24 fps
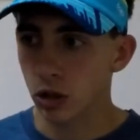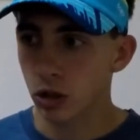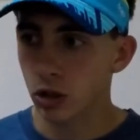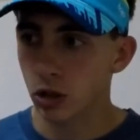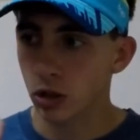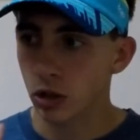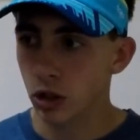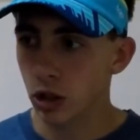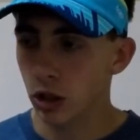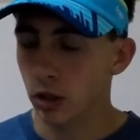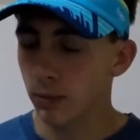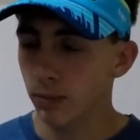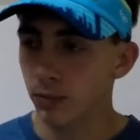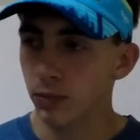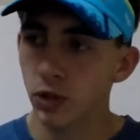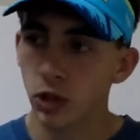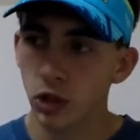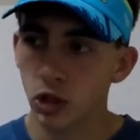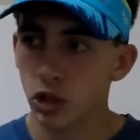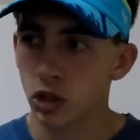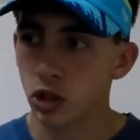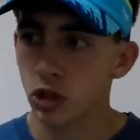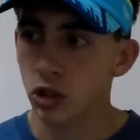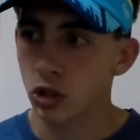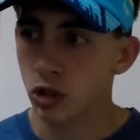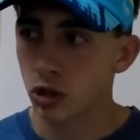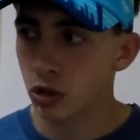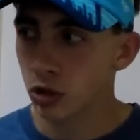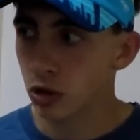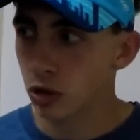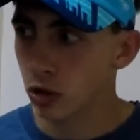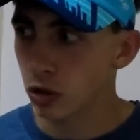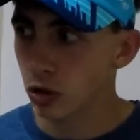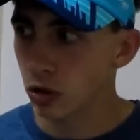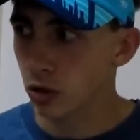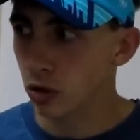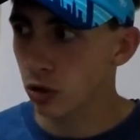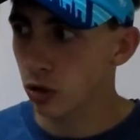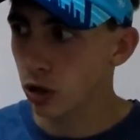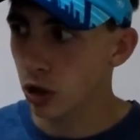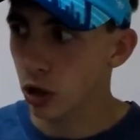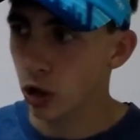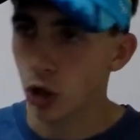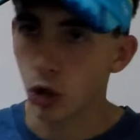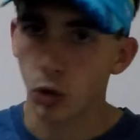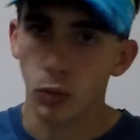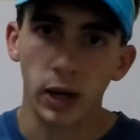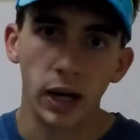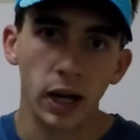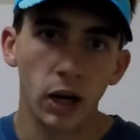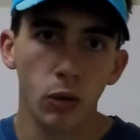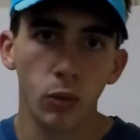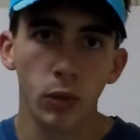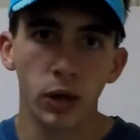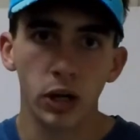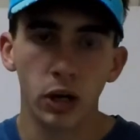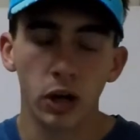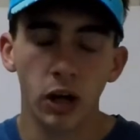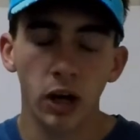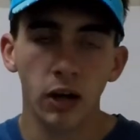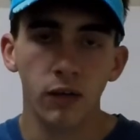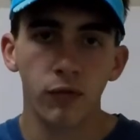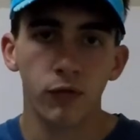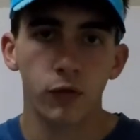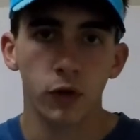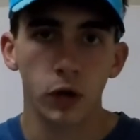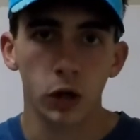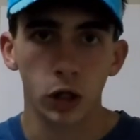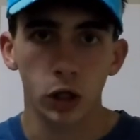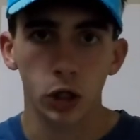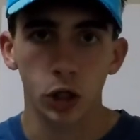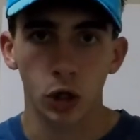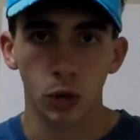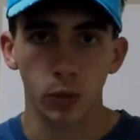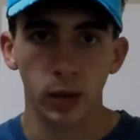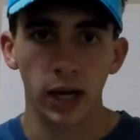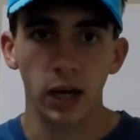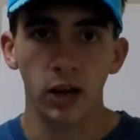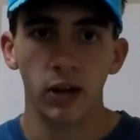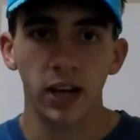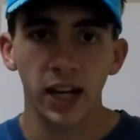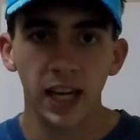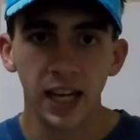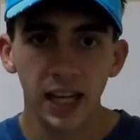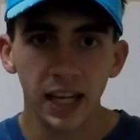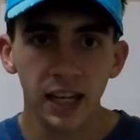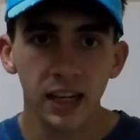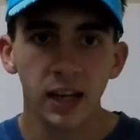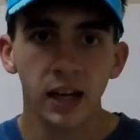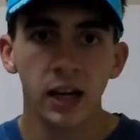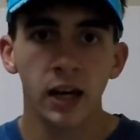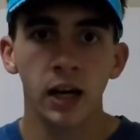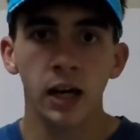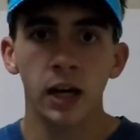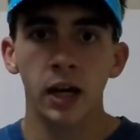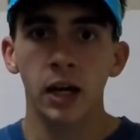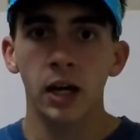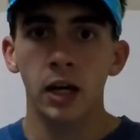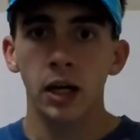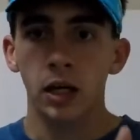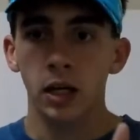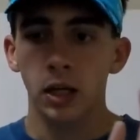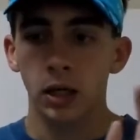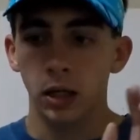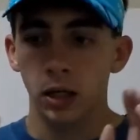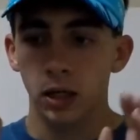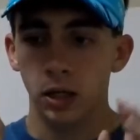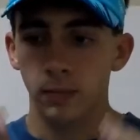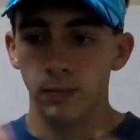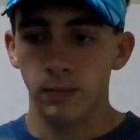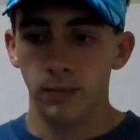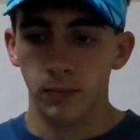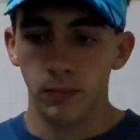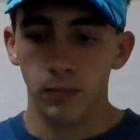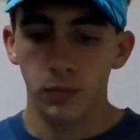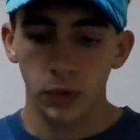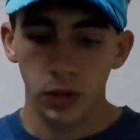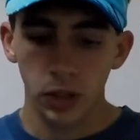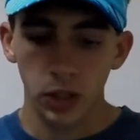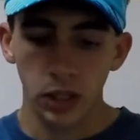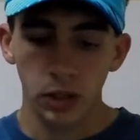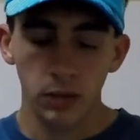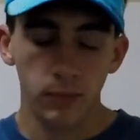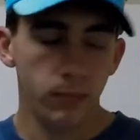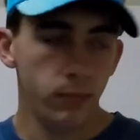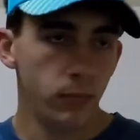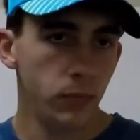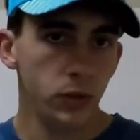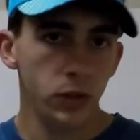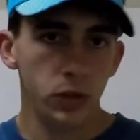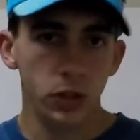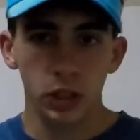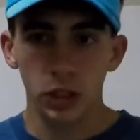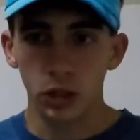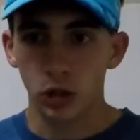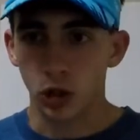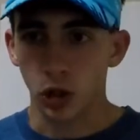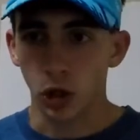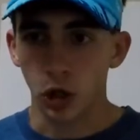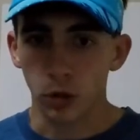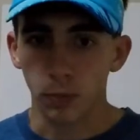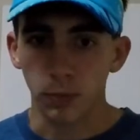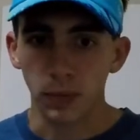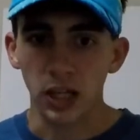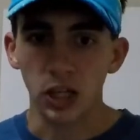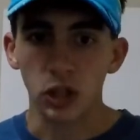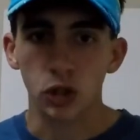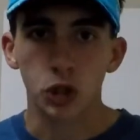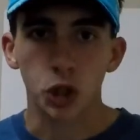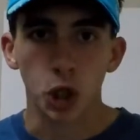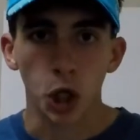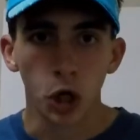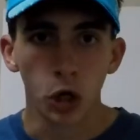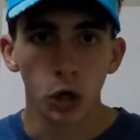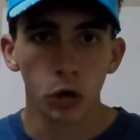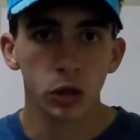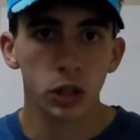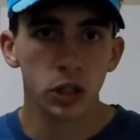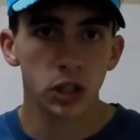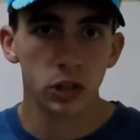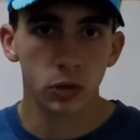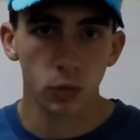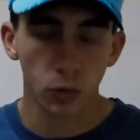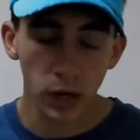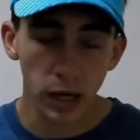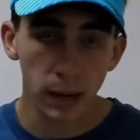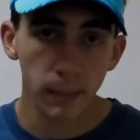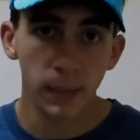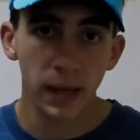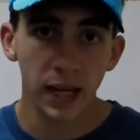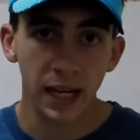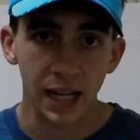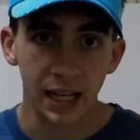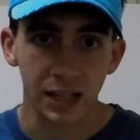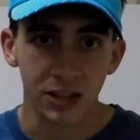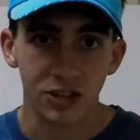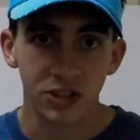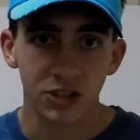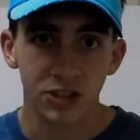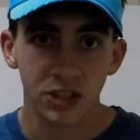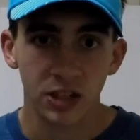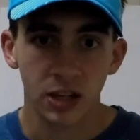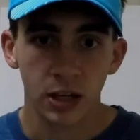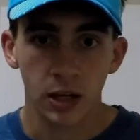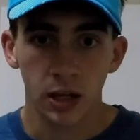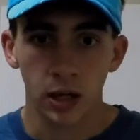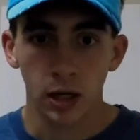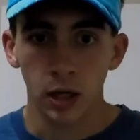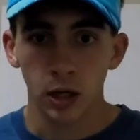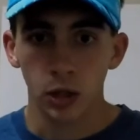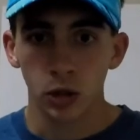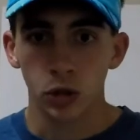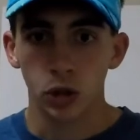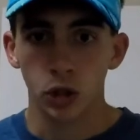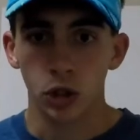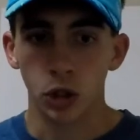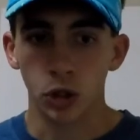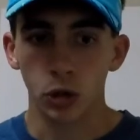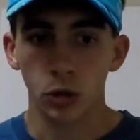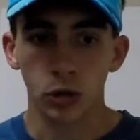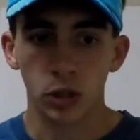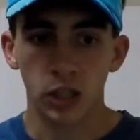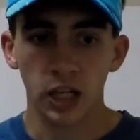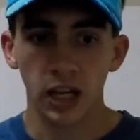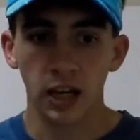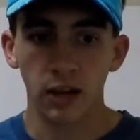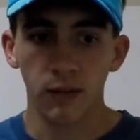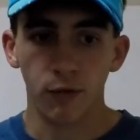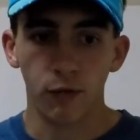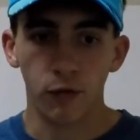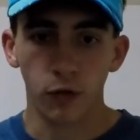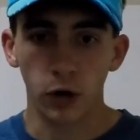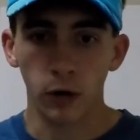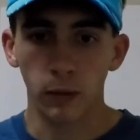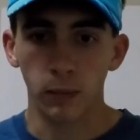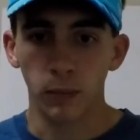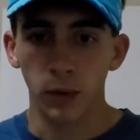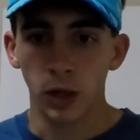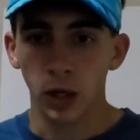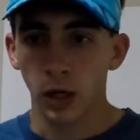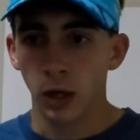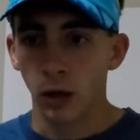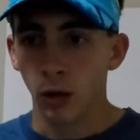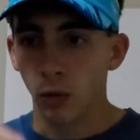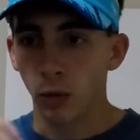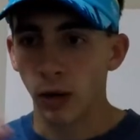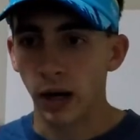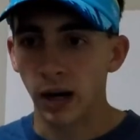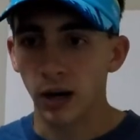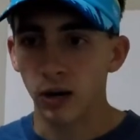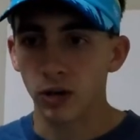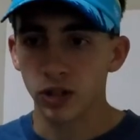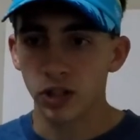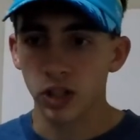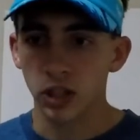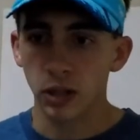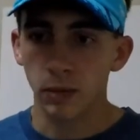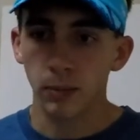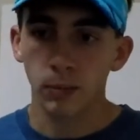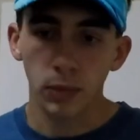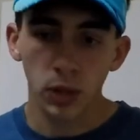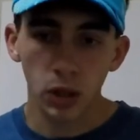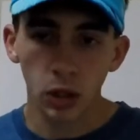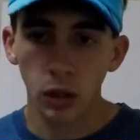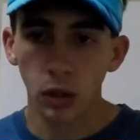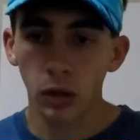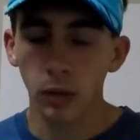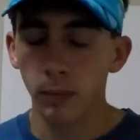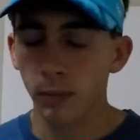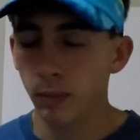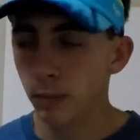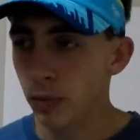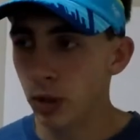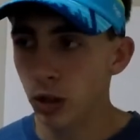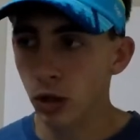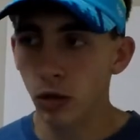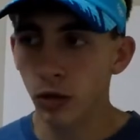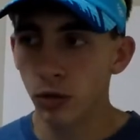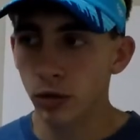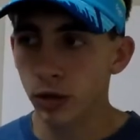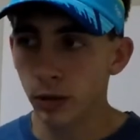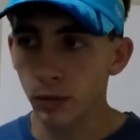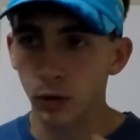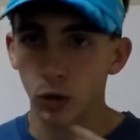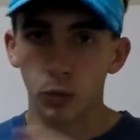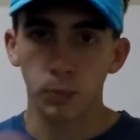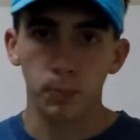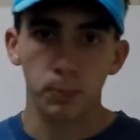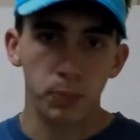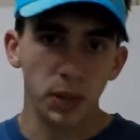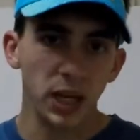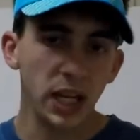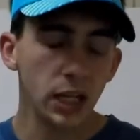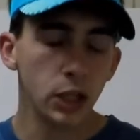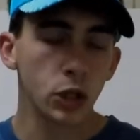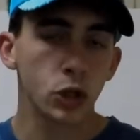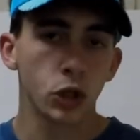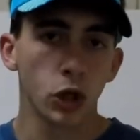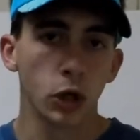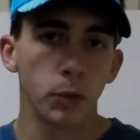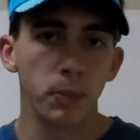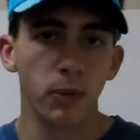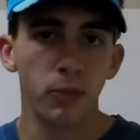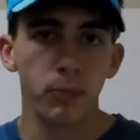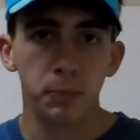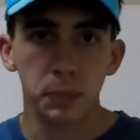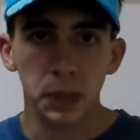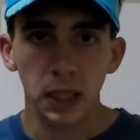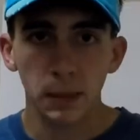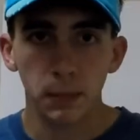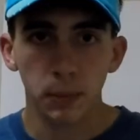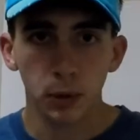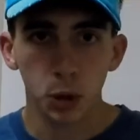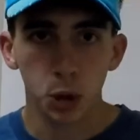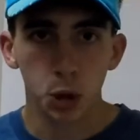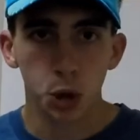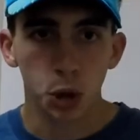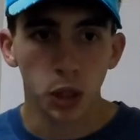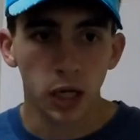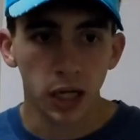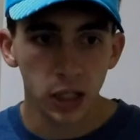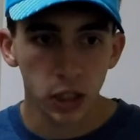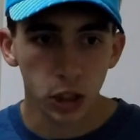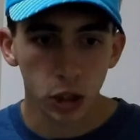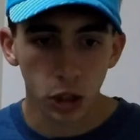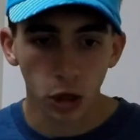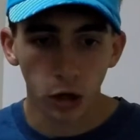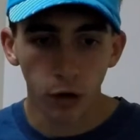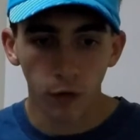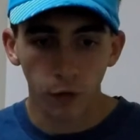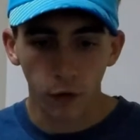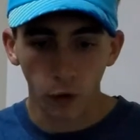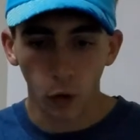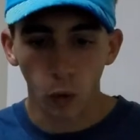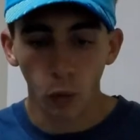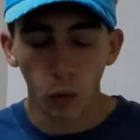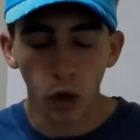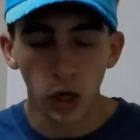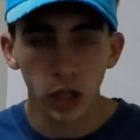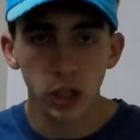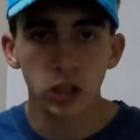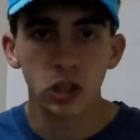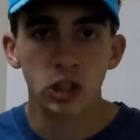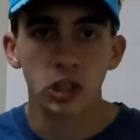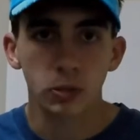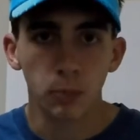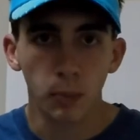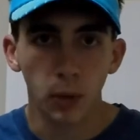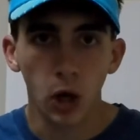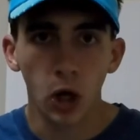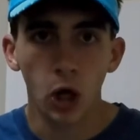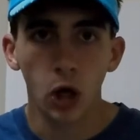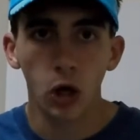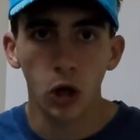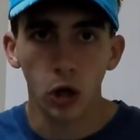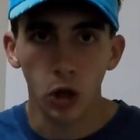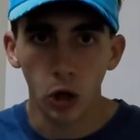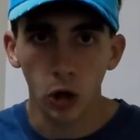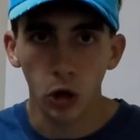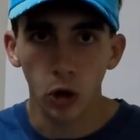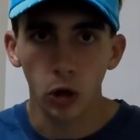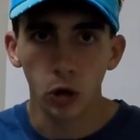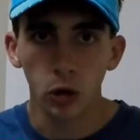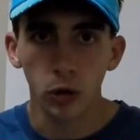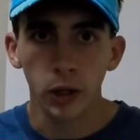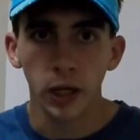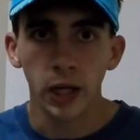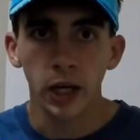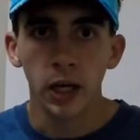the corral went off for Corral A, it took me 2 to 3 minutes to get from where I was in the middle of the big group of people trying to go for one small hole